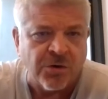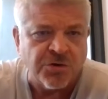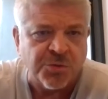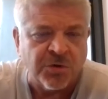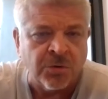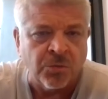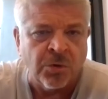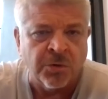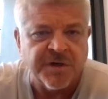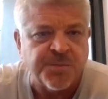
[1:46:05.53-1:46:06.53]
coach
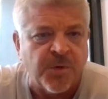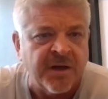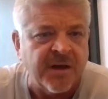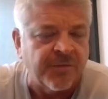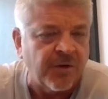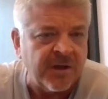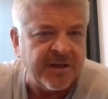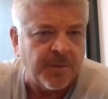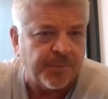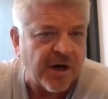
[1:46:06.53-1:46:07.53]
will respond
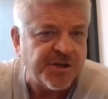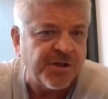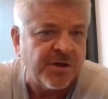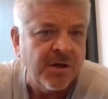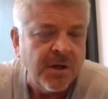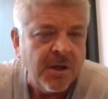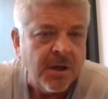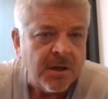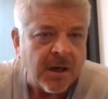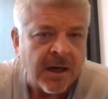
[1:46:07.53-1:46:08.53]
differently to pressure.
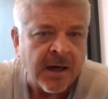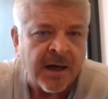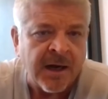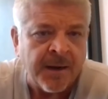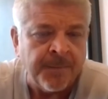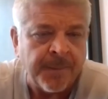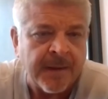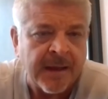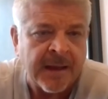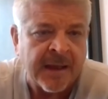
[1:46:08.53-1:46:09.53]

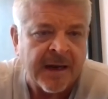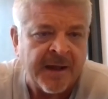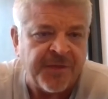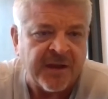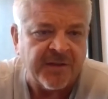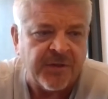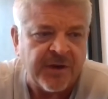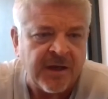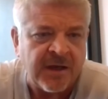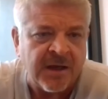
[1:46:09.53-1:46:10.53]
And I think
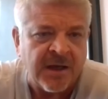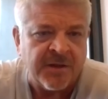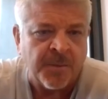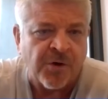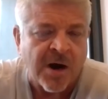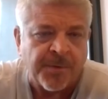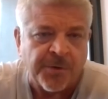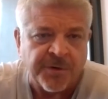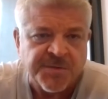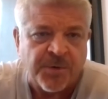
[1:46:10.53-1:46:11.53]
the proper
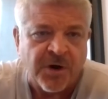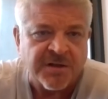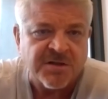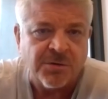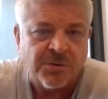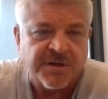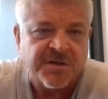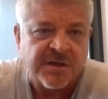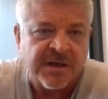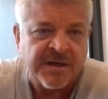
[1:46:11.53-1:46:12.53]
response to it
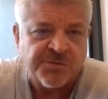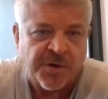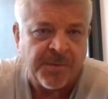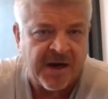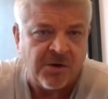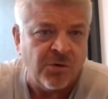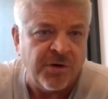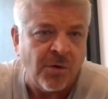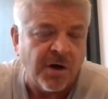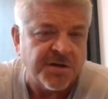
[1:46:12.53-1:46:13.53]
is remain who
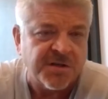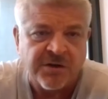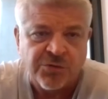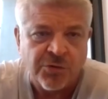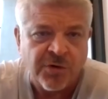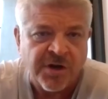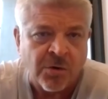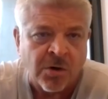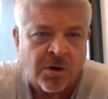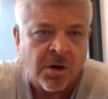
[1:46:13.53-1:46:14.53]
you are, stay true
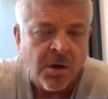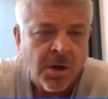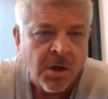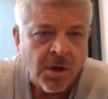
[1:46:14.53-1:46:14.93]
to